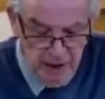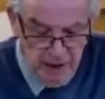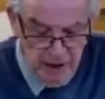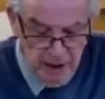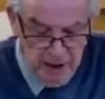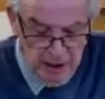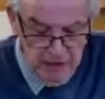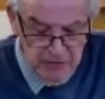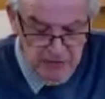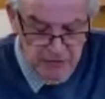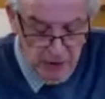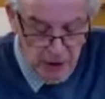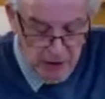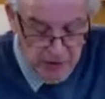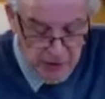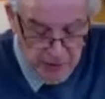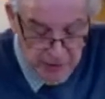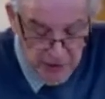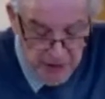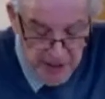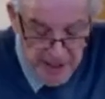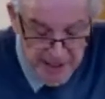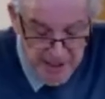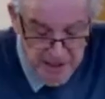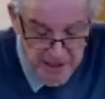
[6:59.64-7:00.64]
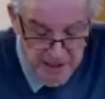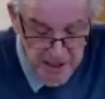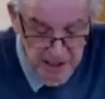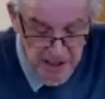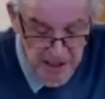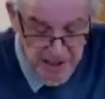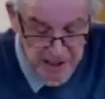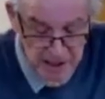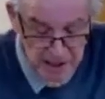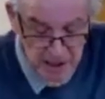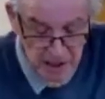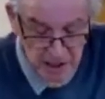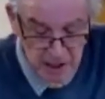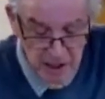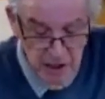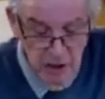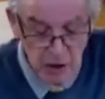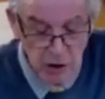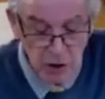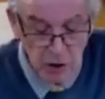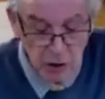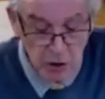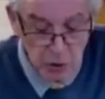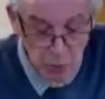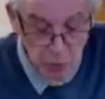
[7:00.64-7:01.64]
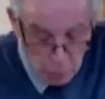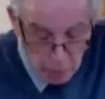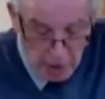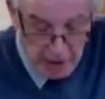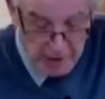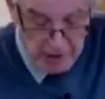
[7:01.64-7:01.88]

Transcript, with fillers: his father again says, Who are